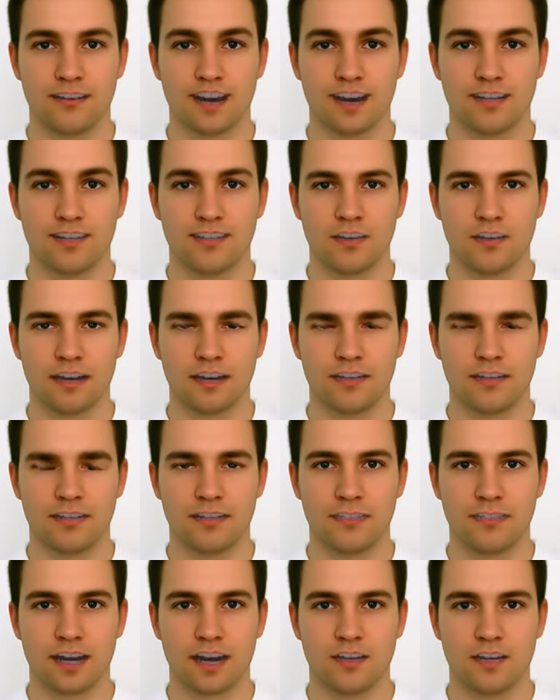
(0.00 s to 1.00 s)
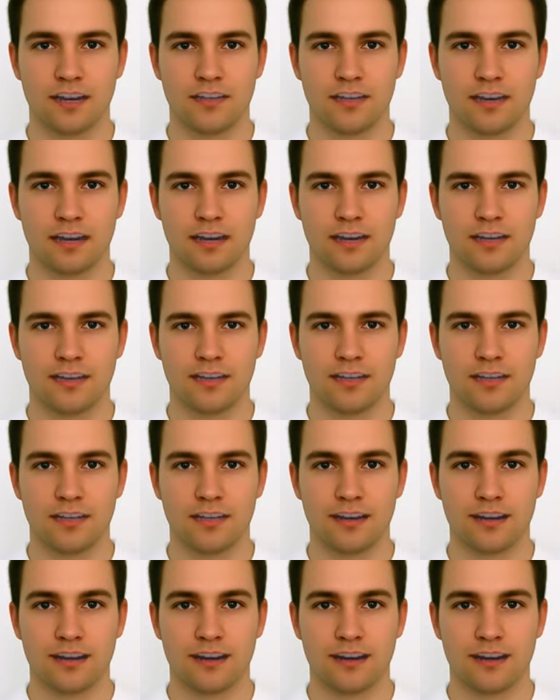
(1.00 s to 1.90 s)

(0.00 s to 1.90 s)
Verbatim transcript: operating for private gain,